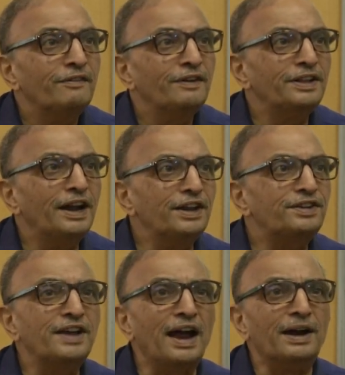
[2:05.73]
Well, that
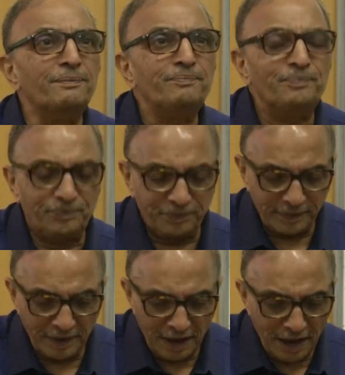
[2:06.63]
is sad,
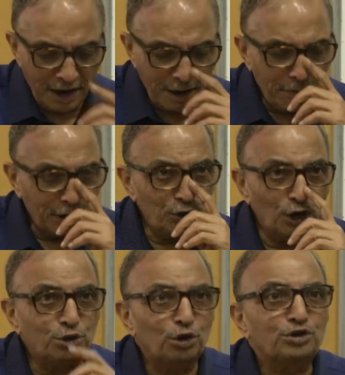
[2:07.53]
but
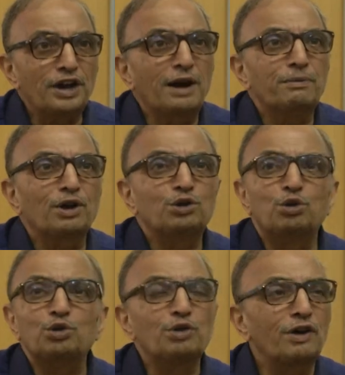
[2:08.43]
not so sad because
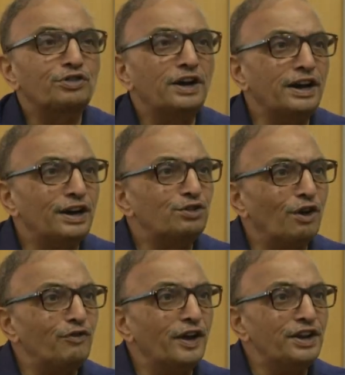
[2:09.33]
those who have studied
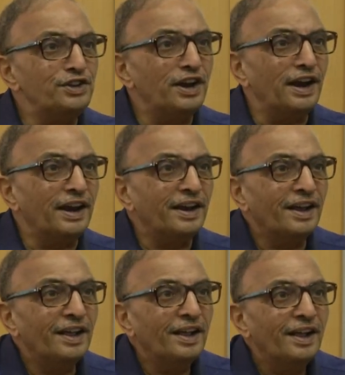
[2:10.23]
software
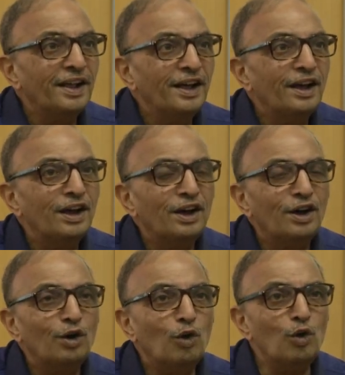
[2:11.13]
engineering
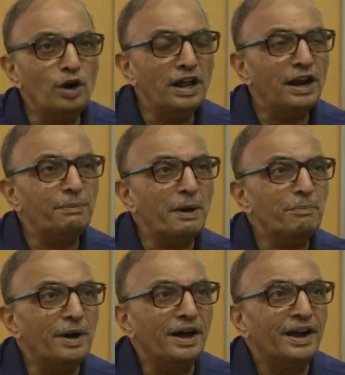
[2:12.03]
only
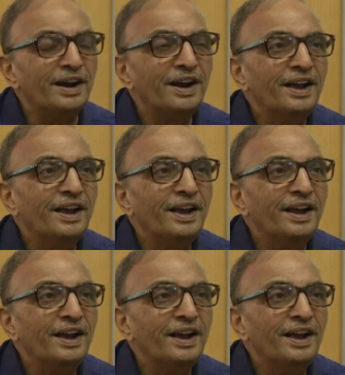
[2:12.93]
remember